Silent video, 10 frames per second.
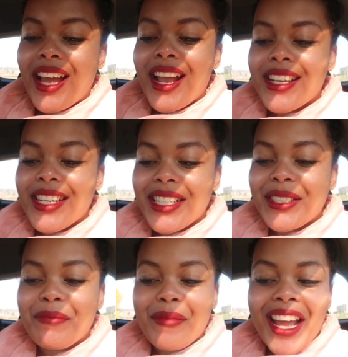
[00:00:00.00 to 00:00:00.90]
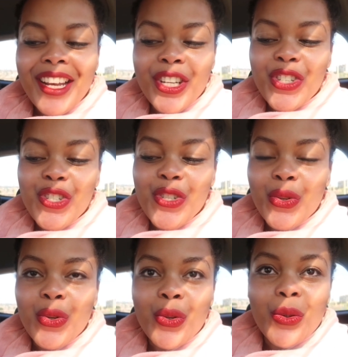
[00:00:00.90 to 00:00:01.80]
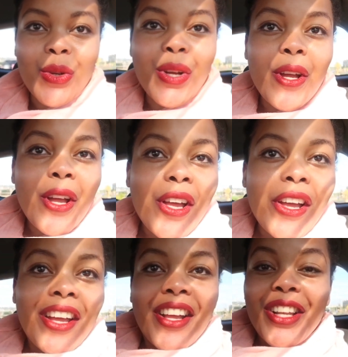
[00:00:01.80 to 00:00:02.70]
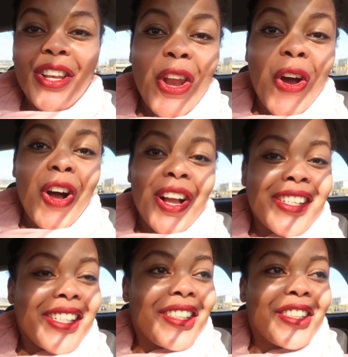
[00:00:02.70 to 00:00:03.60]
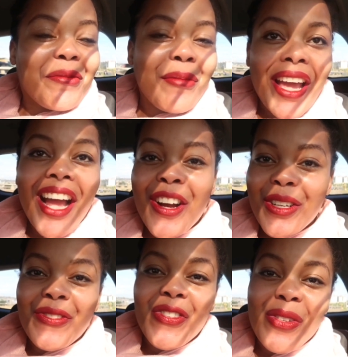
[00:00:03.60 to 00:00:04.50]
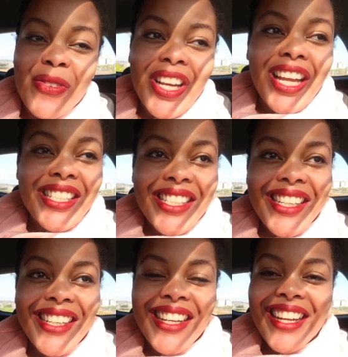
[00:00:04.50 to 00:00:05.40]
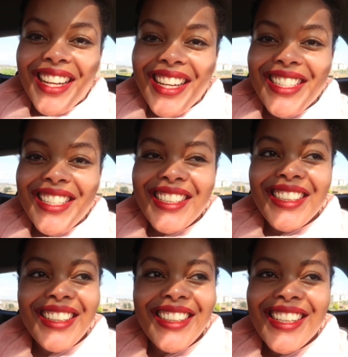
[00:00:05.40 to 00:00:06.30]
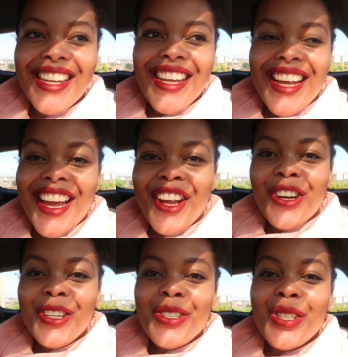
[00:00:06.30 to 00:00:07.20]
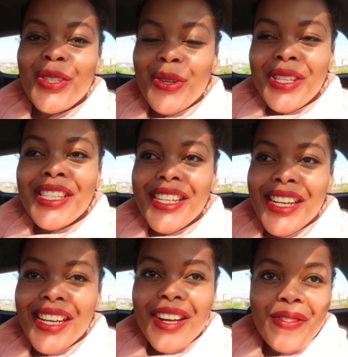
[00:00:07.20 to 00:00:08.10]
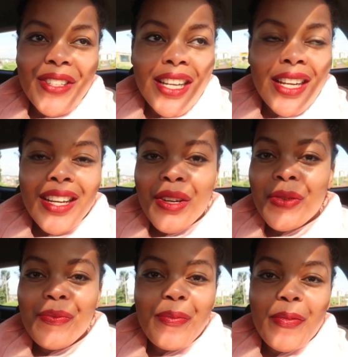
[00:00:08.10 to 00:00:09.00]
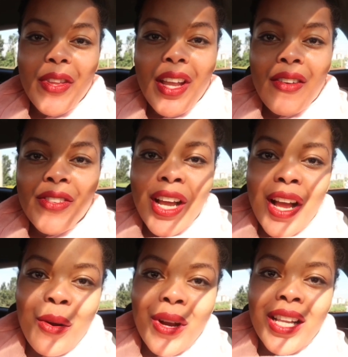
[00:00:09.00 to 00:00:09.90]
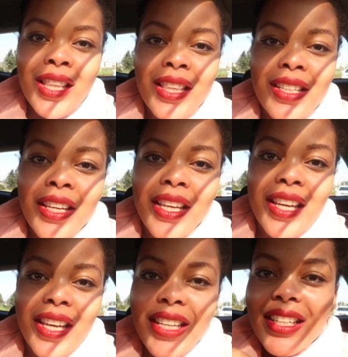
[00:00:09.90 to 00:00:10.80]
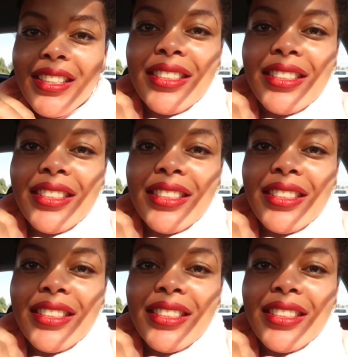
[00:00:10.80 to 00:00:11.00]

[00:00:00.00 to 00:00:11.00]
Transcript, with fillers: i didn't manage to log my outfit for last night i got so sick after after our gig